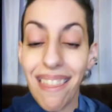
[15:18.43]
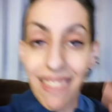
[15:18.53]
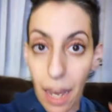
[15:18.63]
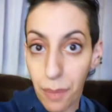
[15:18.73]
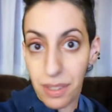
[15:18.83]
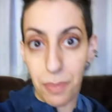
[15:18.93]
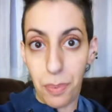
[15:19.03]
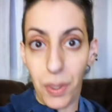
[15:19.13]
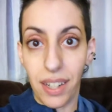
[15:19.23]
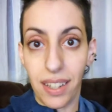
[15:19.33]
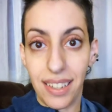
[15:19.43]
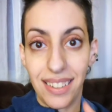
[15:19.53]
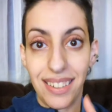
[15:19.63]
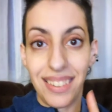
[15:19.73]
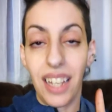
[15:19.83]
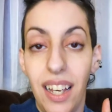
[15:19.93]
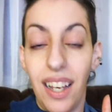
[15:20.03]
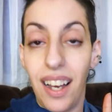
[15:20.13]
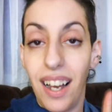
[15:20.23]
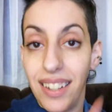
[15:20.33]
that was the point of this
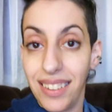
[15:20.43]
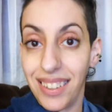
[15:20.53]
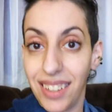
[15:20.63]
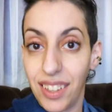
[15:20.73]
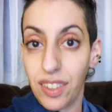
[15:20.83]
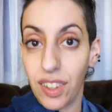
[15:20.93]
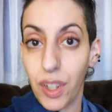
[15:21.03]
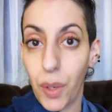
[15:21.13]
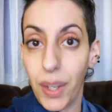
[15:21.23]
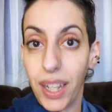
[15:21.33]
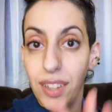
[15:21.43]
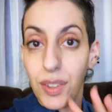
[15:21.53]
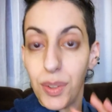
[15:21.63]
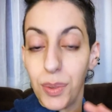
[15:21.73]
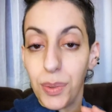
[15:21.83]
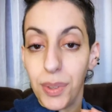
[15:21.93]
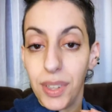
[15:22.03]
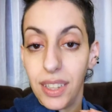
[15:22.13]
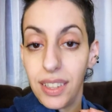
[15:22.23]
until I started going into